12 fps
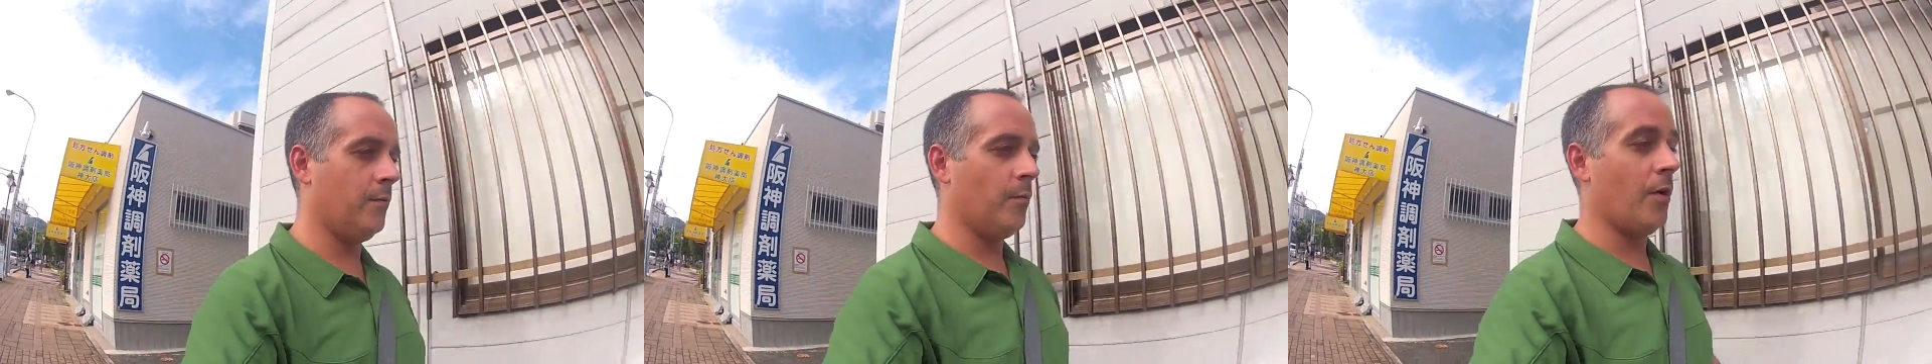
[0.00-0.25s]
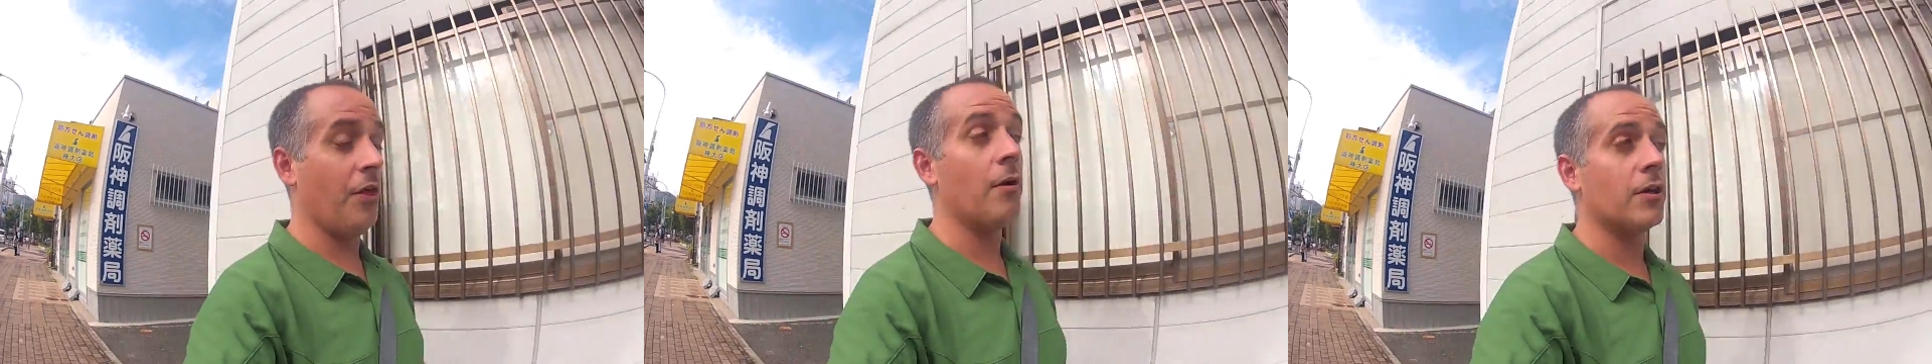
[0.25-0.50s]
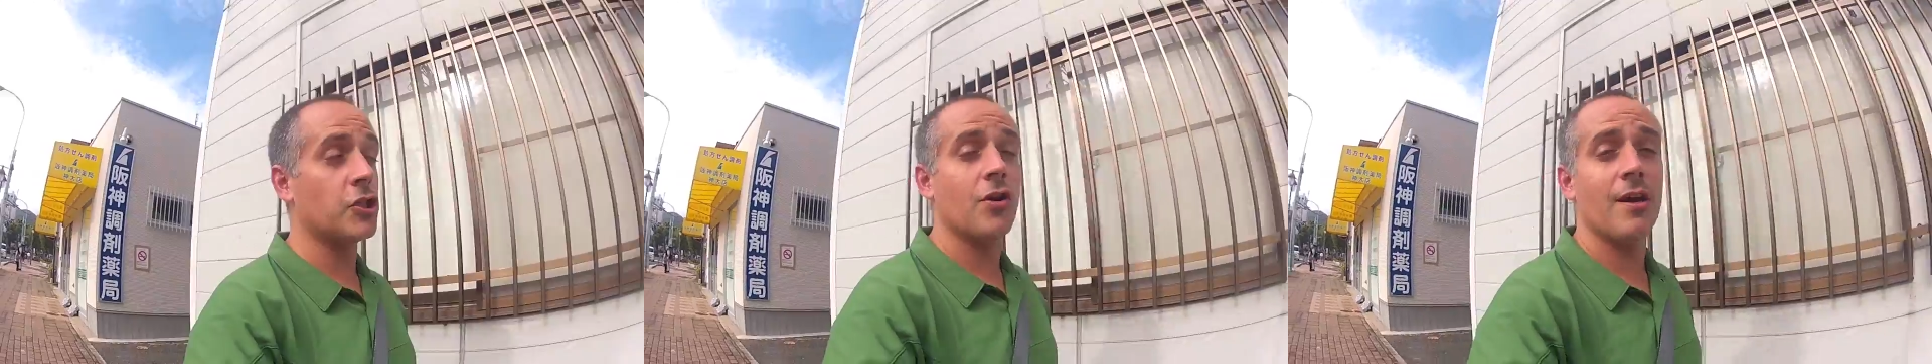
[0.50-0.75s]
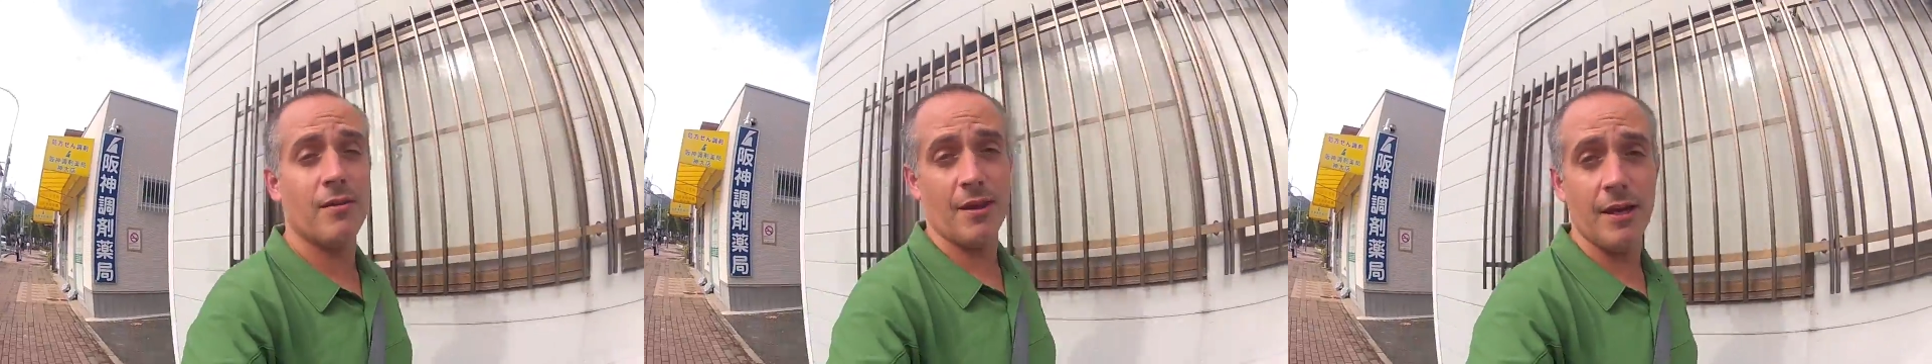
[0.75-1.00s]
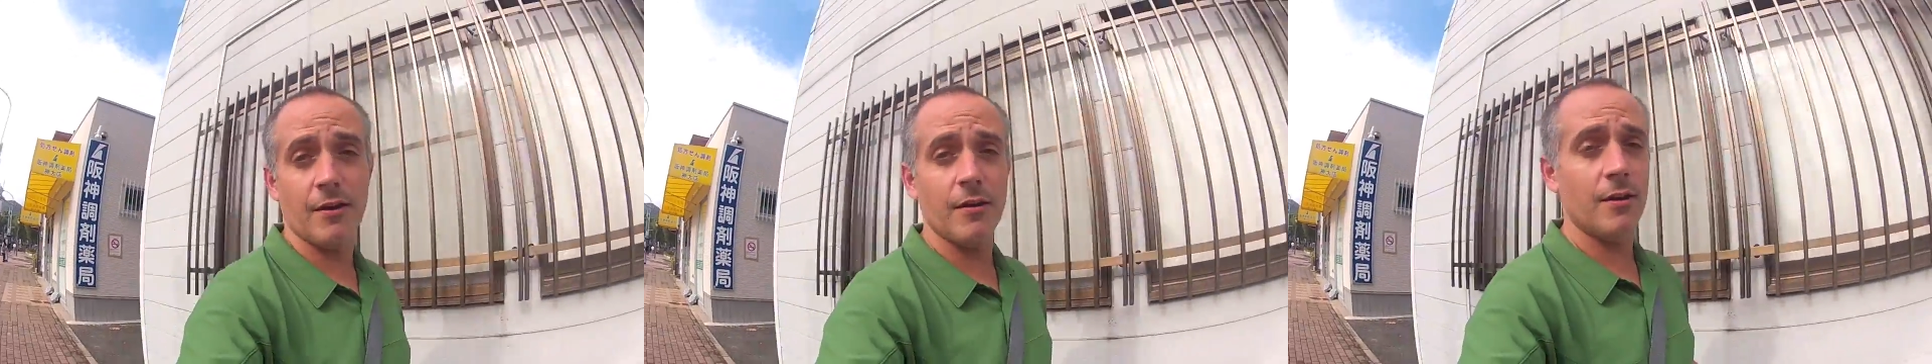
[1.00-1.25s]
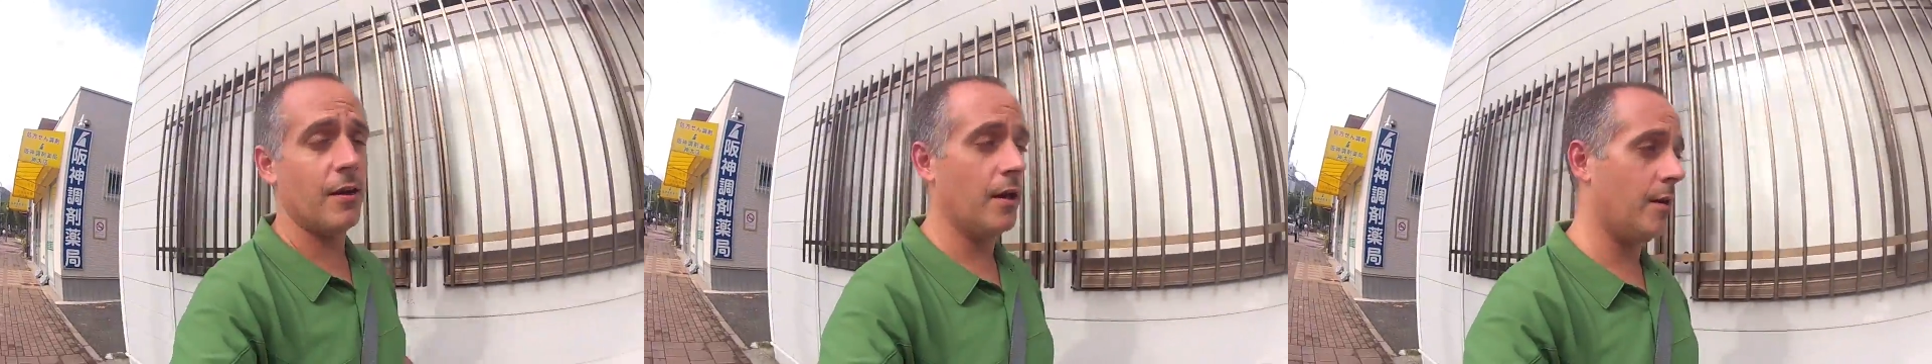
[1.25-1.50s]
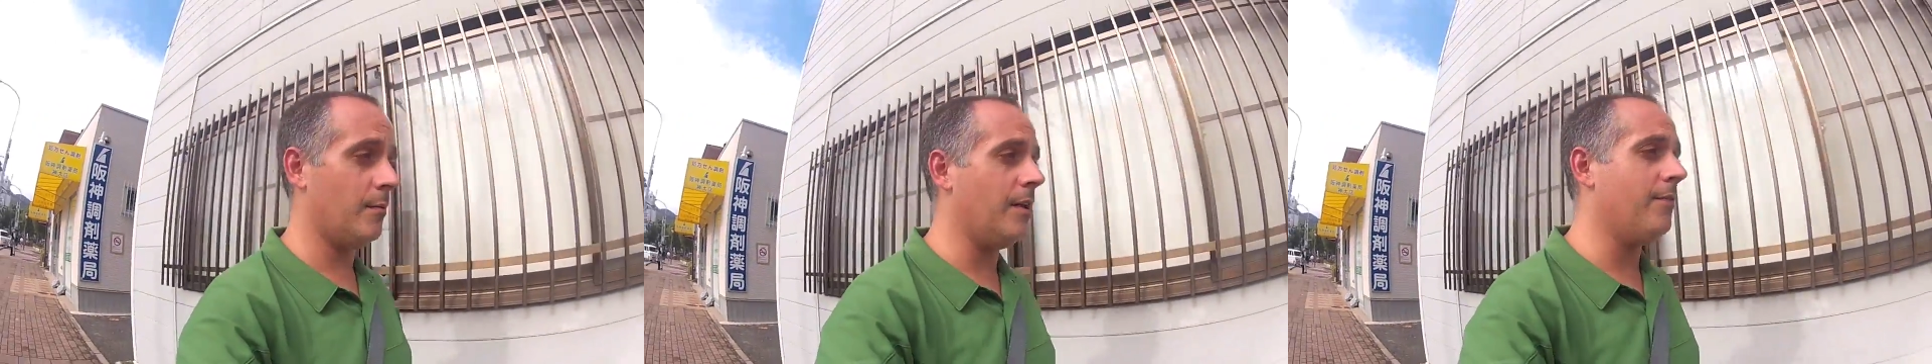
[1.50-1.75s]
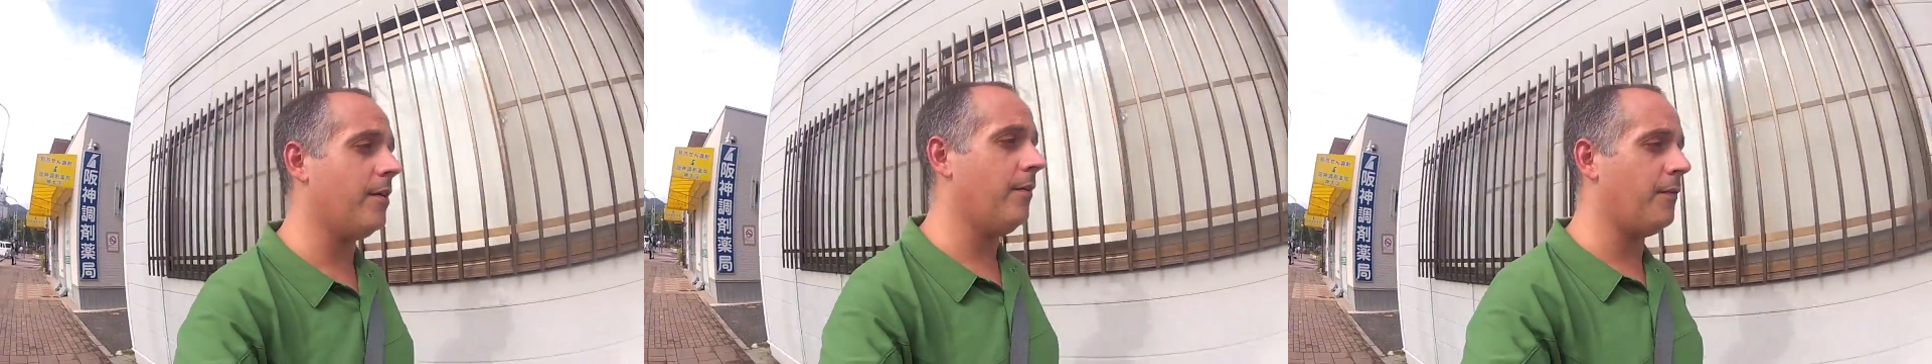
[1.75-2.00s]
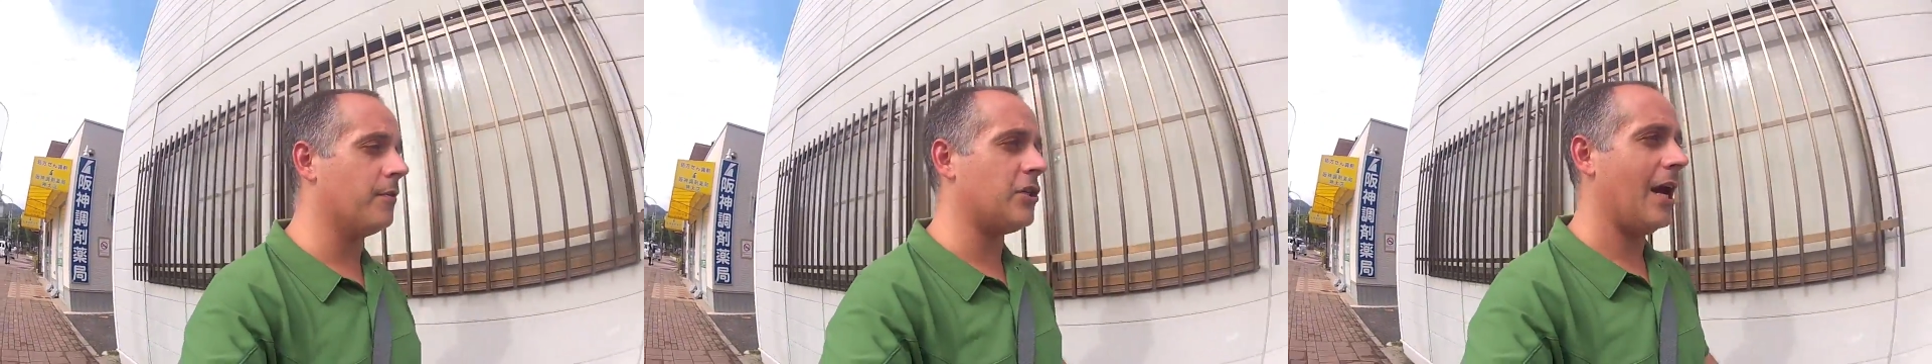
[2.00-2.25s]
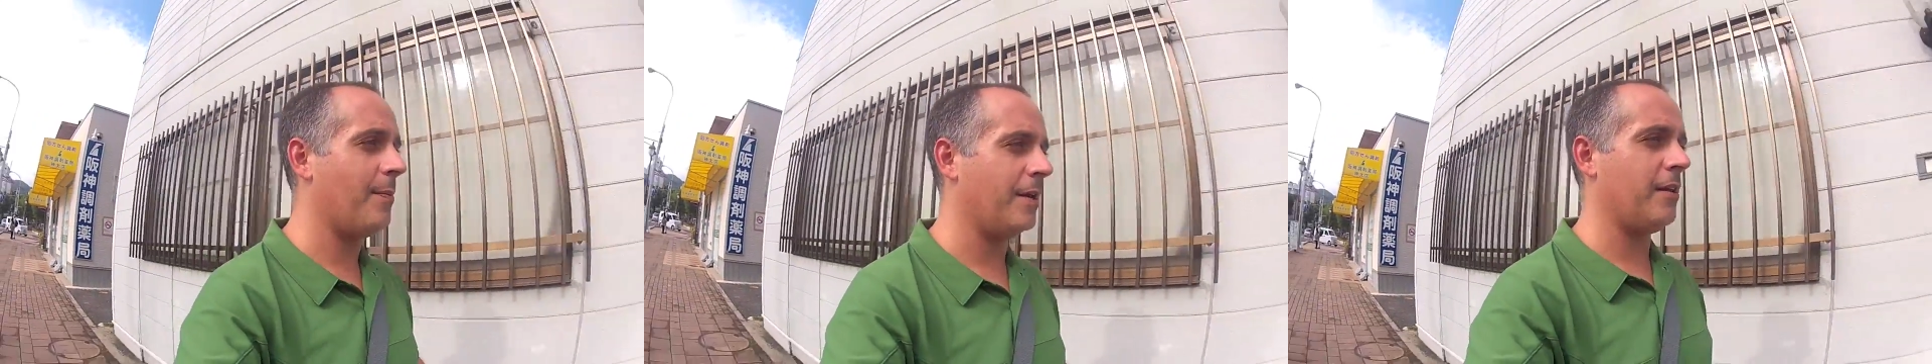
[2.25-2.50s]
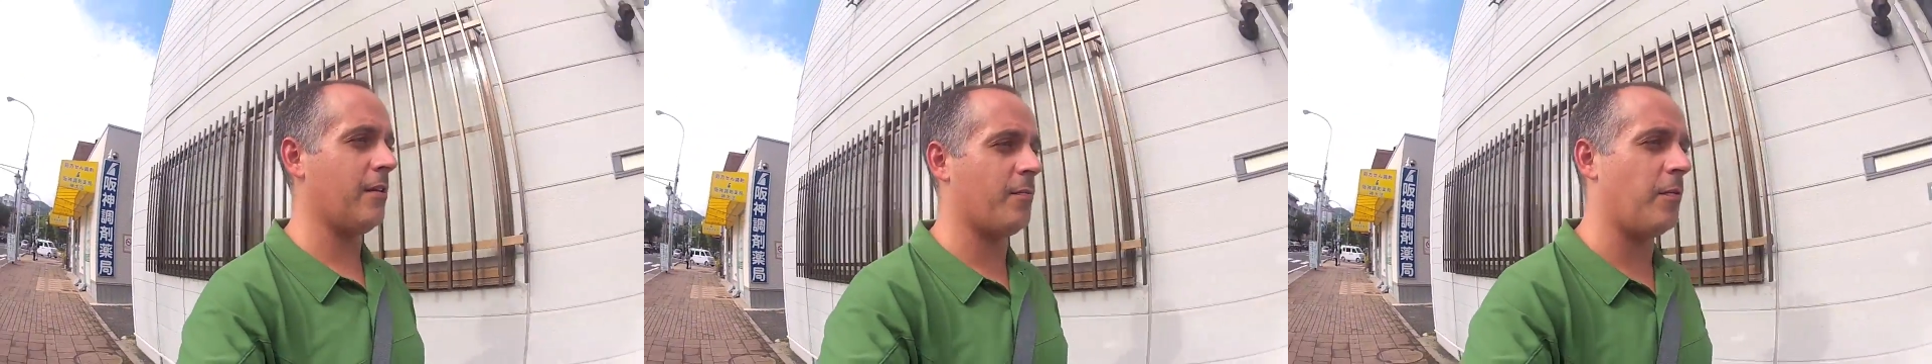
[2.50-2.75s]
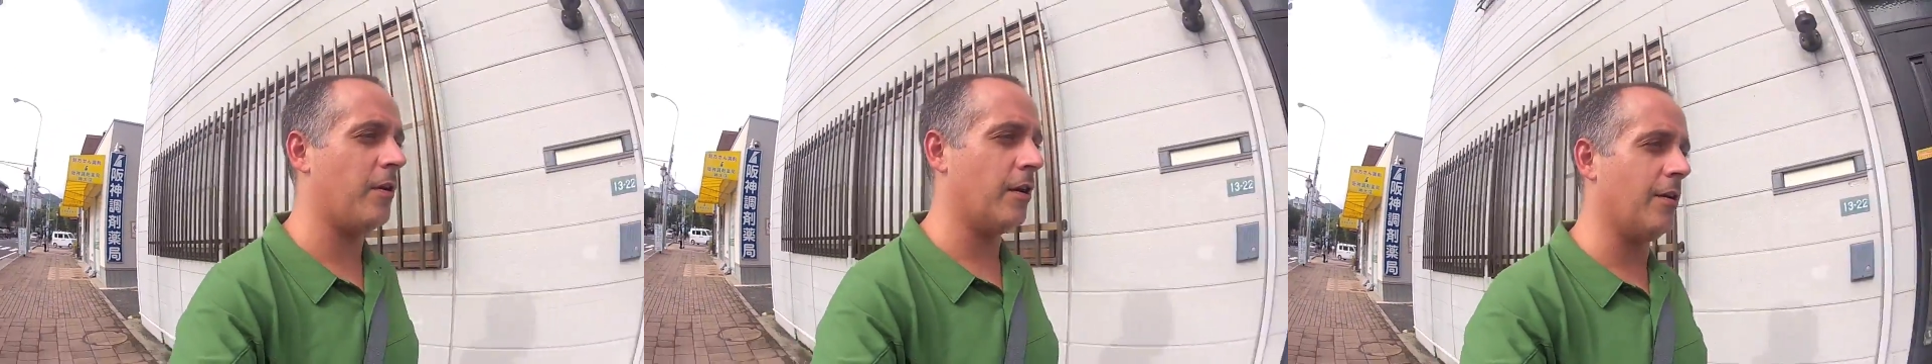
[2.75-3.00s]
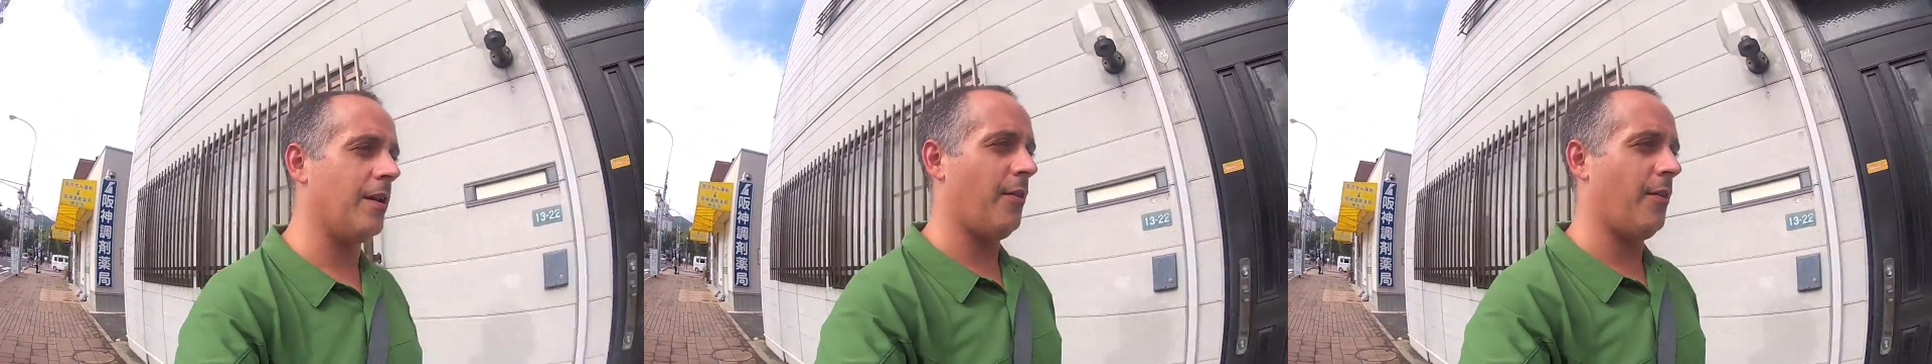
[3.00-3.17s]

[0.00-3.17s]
without a translator. Um, even if your Japanese is pretty good,